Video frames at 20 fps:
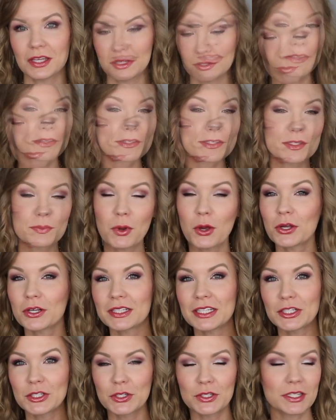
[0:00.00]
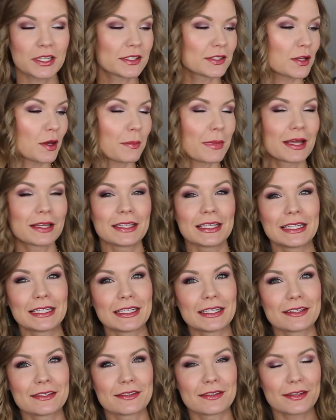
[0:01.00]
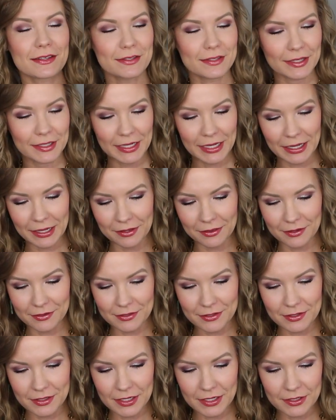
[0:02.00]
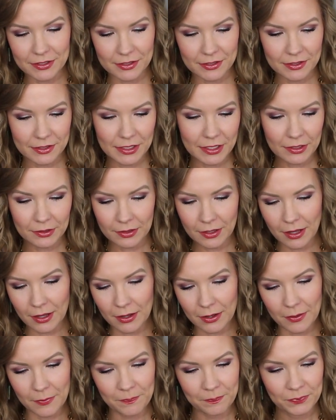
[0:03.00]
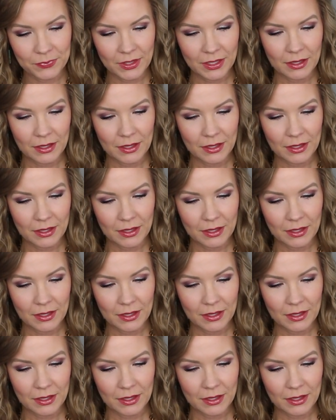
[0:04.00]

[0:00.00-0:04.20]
And then the sparkly goodness on my lid is this again. This is the Stila